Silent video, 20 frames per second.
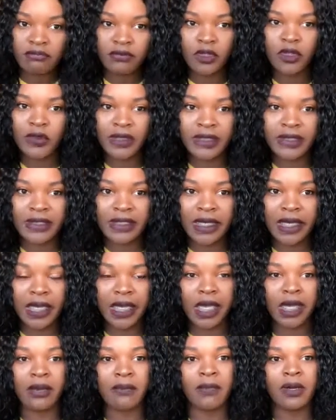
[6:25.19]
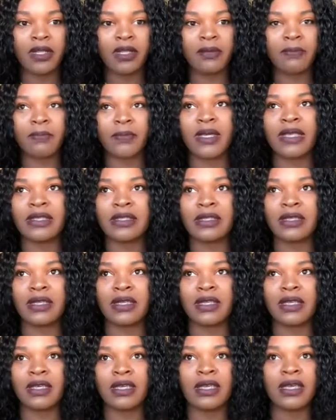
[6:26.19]
do its thing. But it
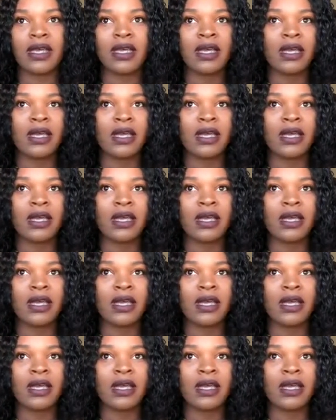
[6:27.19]
basically,